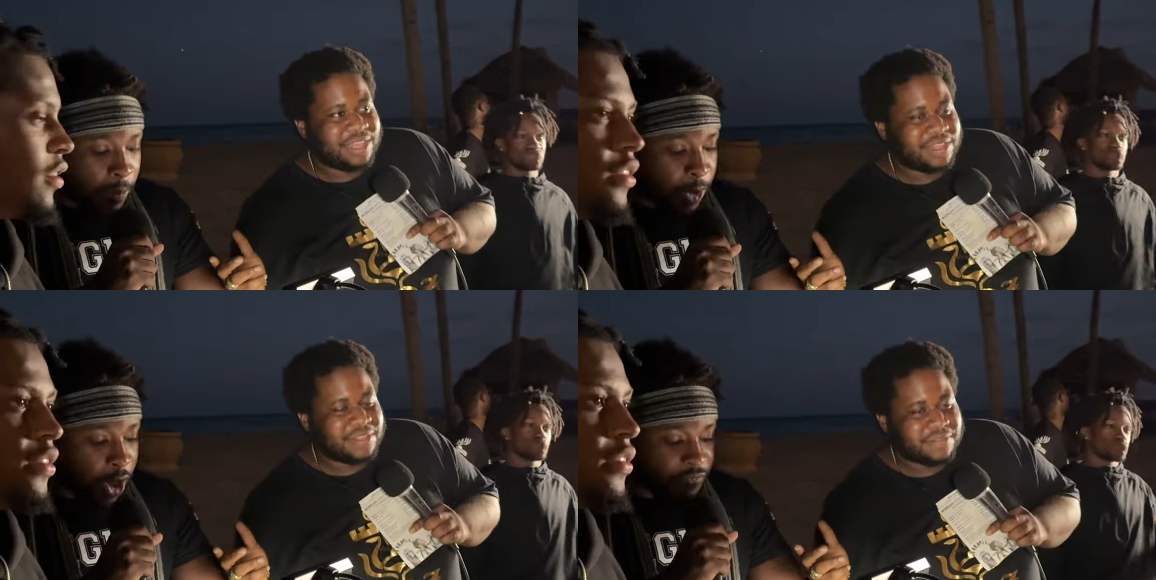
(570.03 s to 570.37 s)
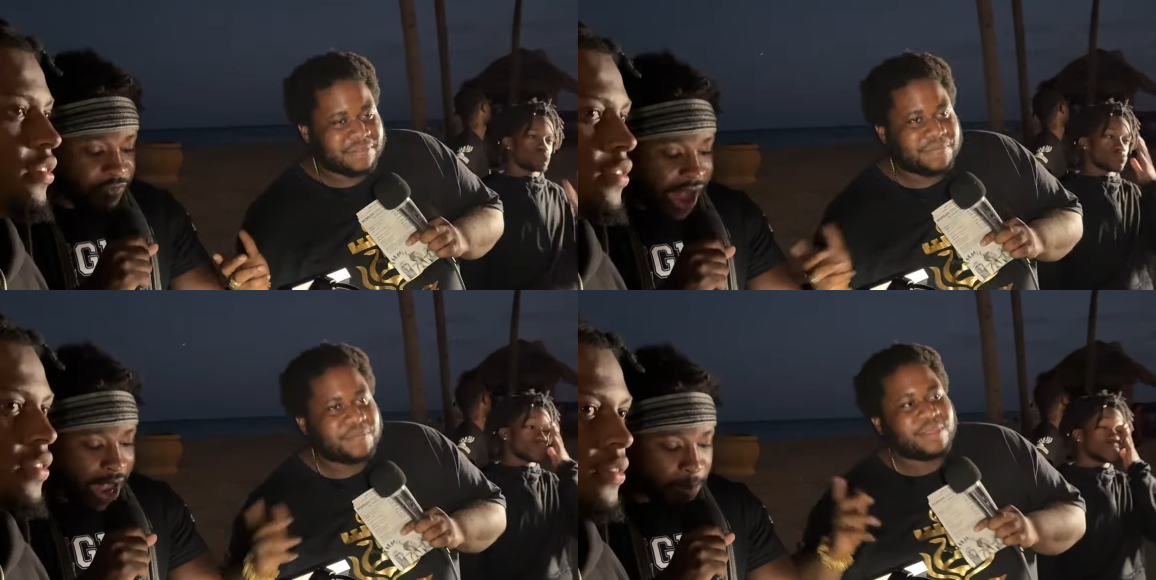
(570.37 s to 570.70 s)

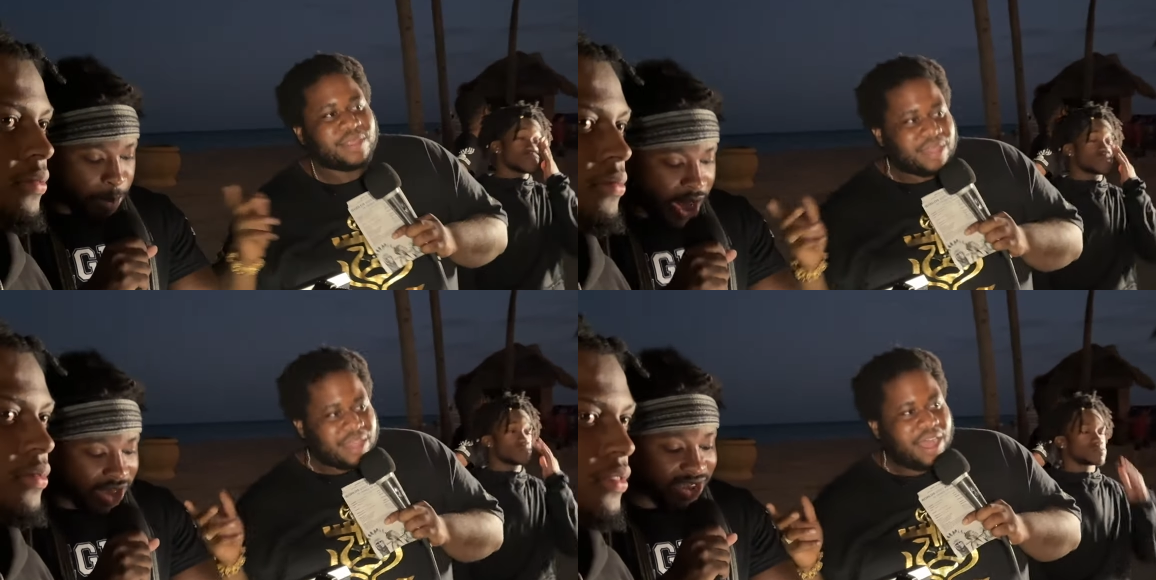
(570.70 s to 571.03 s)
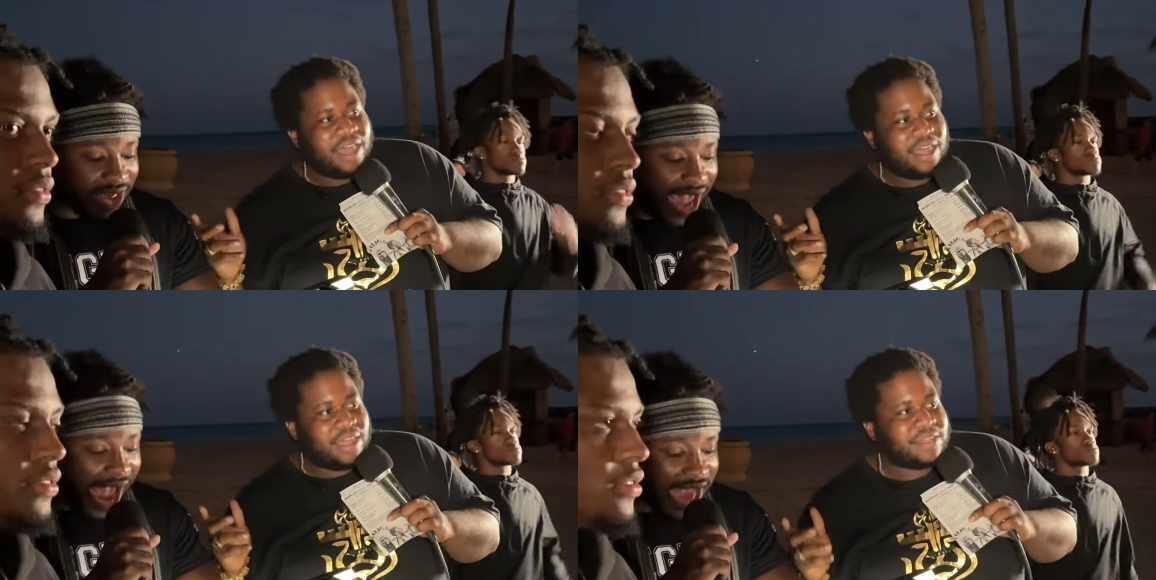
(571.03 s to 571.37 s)
Speaker 1: profane person
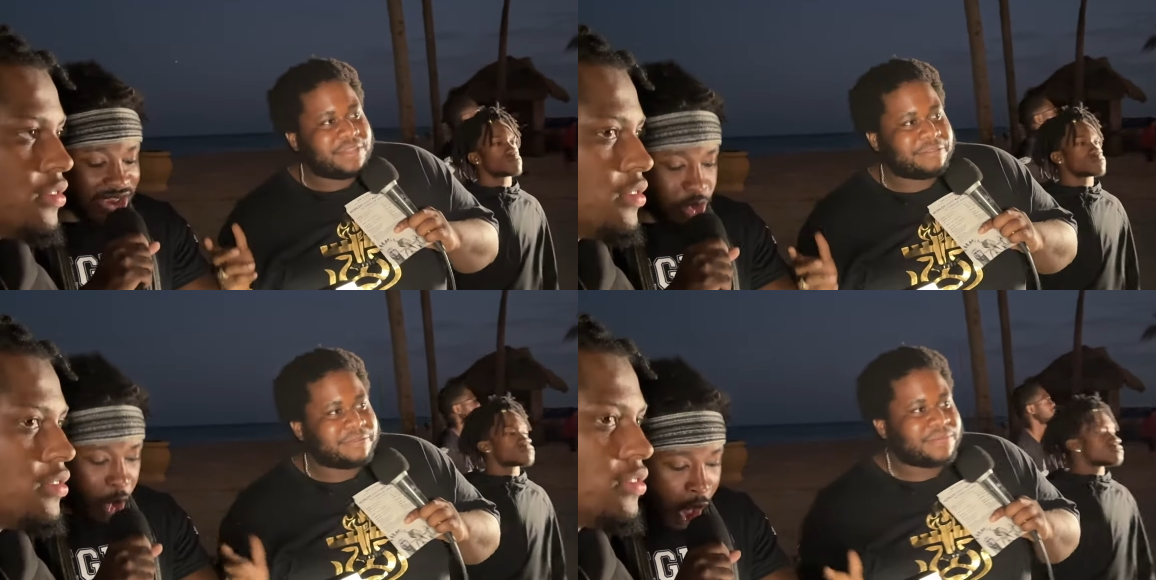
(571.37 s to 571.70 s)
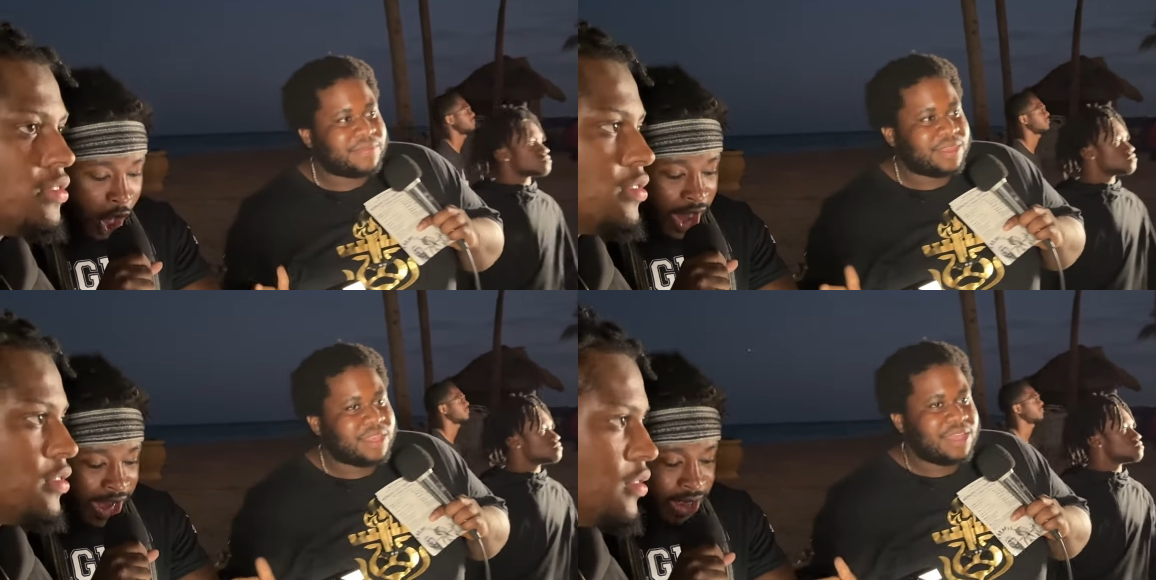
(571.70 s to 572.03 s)
as
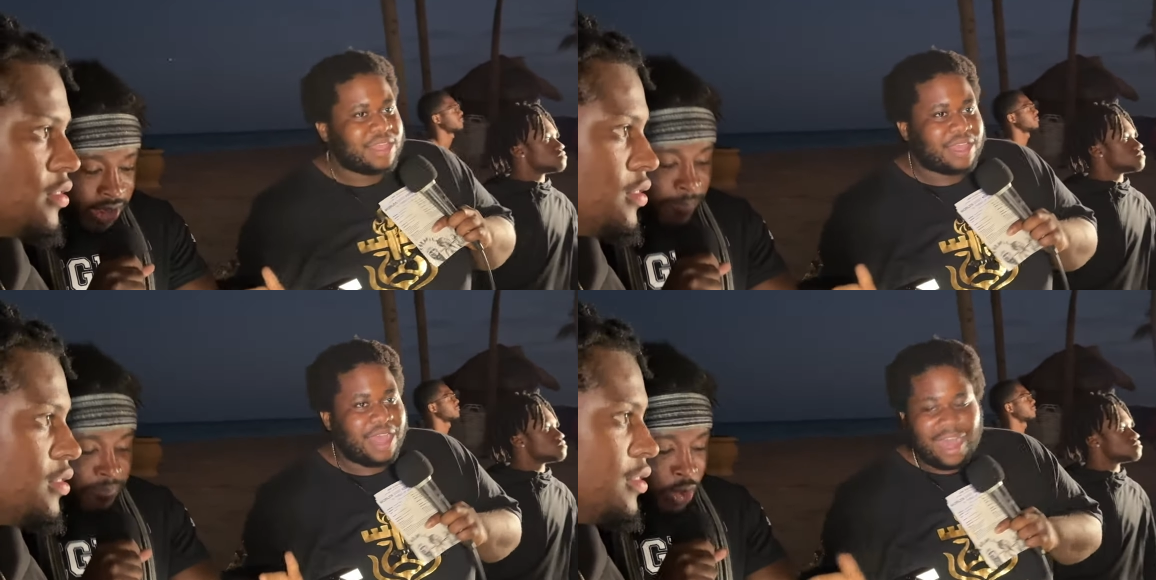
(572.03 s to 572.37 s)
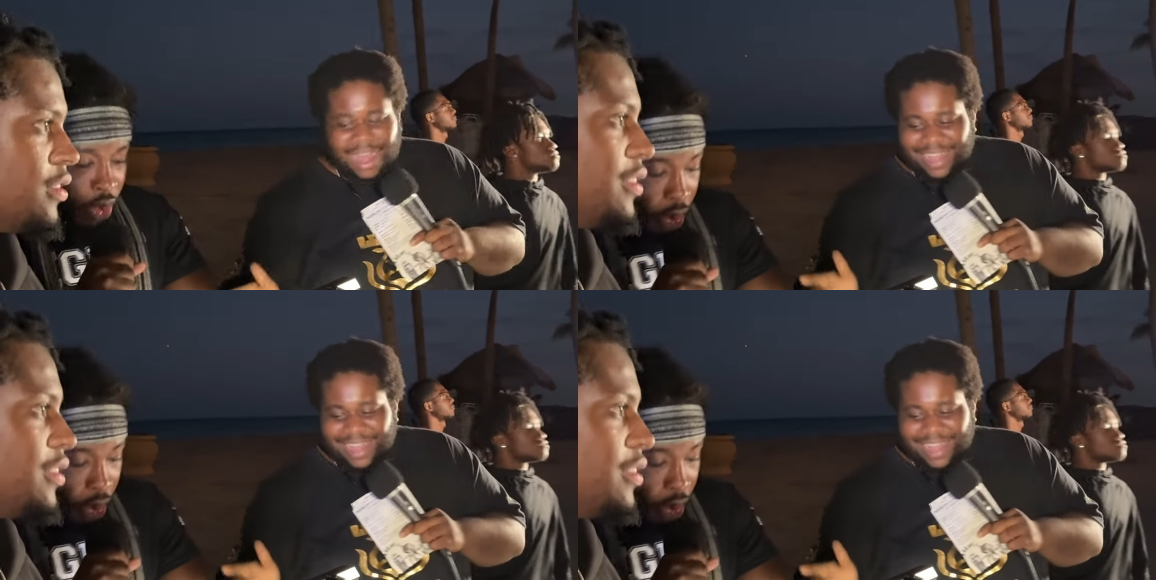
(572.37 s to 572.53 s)
Roy, uh-huh.